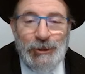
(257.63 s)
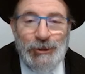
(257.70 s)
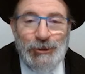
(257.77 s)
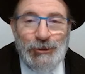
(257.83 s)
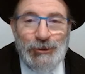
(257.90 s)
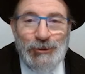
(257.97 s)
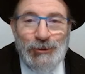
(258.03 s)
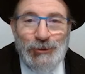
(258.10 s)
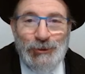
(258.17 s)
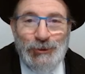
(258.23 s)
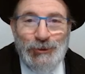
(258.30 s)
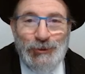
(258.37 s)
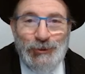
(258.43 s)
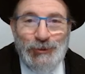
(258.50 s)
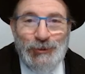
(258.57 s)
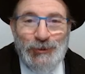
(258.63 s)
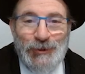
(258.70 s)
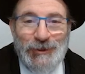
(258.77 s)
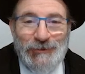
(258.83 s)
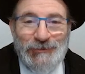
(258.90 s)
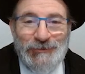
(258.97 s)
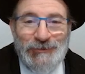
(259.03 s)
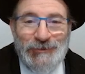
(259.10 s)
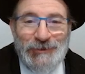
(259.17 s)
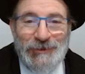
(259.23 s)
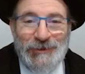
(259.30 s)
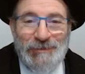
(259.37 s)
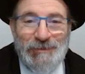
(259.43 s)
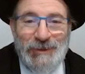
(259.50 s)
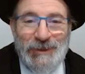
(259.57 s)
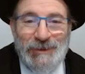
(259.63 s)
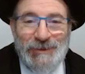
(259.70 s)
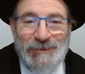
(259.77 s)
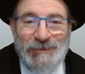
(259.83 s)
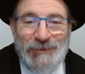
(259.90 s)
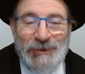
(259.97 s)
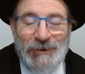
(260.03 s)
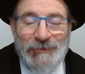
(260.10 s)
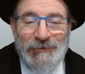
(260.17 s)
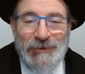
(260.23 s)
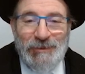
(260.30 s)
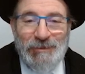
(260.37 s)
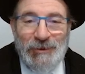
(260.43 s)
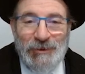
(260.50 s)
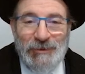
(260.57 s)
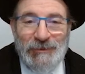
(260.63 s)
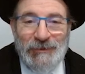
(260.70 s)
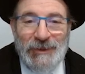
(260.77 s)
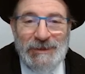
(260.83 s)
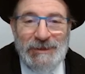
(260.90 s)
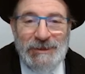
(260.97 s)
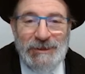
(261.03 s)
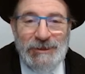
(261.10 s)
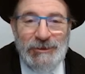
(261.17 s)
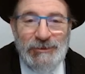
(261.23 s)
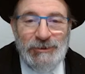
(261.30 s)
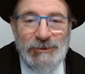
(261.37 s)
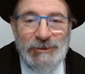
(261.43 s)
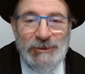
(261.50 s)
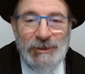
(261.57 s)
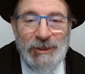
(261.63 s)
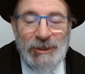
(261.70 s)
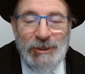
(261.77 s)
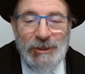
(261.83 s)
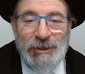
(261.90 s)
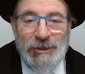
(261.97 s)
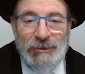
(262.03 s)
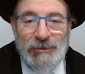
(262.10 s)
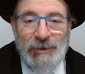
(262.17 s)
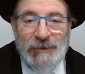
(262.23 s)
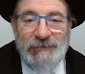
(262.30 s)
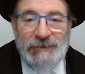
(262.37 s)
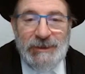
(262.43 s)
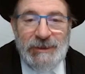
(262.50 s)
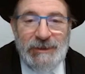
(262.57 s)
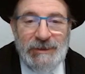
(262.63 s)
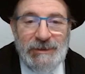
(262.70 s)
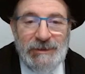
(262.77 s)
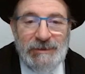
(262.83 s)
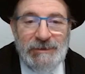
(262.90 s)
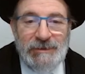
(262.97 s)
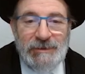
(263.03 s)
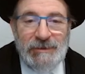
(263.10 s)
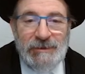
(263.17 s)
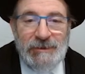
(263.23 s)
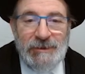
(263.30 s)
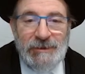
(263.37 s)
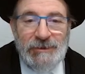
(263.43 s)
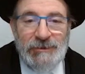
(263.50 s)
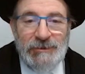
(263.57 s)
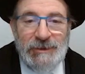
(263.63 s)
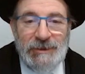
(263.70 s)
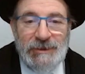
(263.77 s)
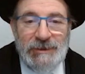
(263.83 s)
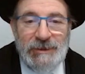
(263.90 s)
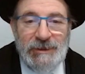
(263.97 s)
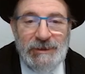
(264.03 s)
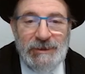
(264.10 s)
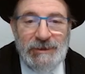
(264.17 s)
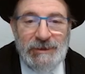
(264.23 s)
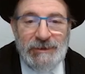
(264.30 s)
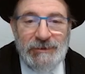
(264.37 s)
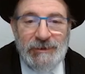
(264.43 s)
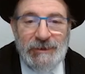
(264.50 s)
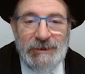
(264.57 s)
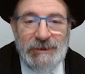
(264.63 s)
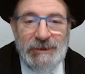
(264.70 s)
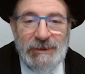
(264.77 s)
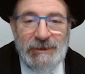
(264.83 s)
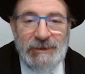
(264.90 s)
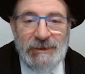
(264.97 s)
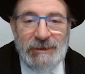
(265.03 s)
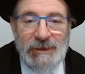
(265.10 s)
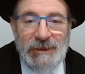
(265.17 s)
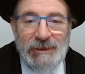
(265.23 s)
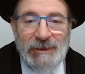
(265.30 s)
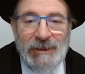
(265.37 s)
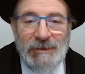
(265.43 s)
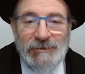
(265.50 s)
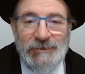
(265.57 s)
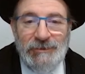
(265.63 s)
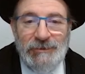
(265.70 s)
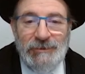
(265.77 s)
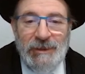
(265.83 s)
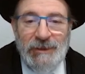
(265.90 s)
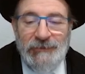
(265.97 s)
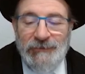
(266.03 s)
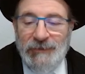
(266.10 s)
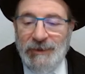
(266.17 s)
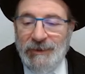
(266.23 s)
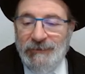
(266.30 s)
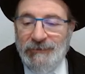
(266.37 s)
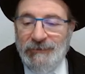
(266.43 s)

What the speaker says: So you have the pin of the pawn that is used to f6, to d6, to e6, and now to e5.